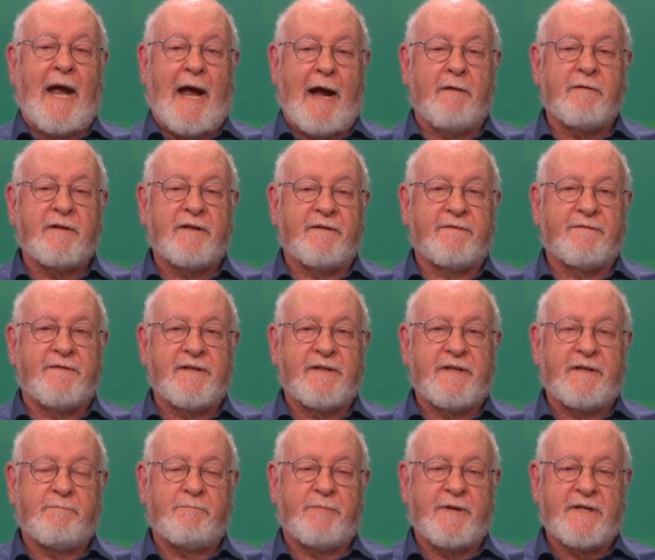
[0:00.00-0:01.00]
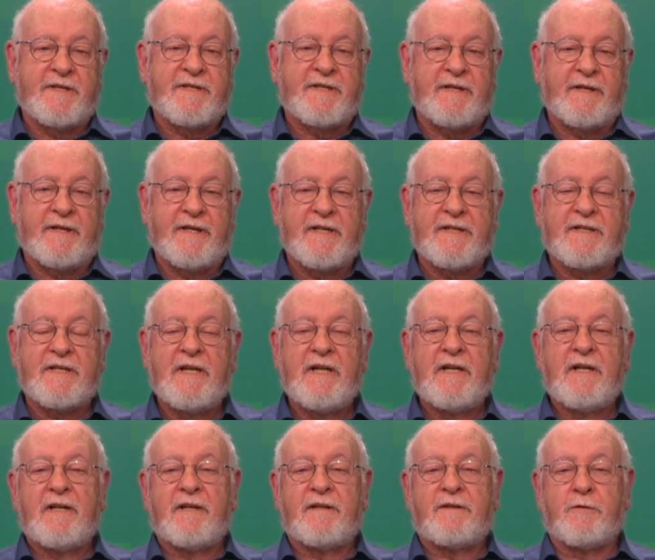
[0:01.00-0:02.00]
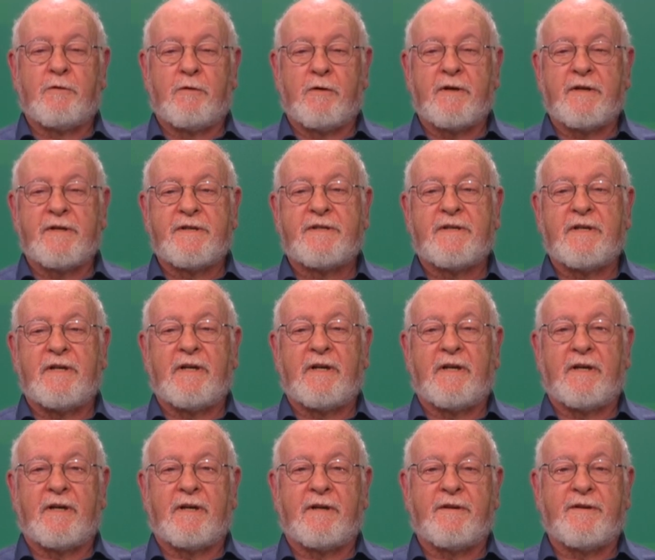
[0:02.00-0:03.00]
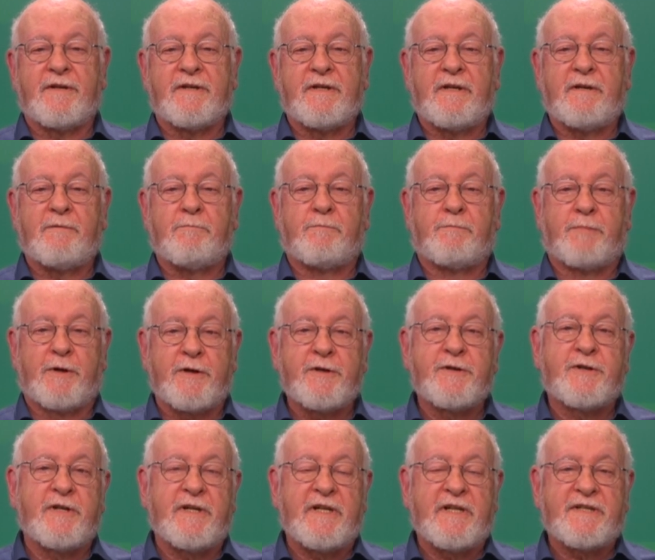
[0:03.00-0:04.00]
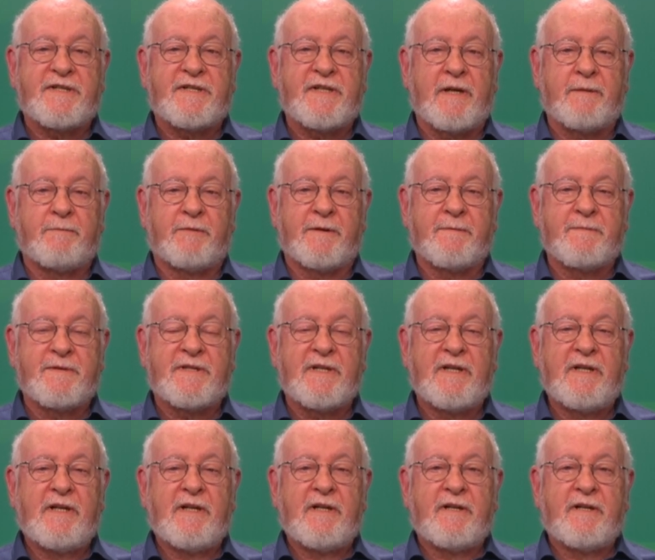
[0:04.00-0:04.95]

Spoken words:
out of the big cities towards the burgeoning suburbs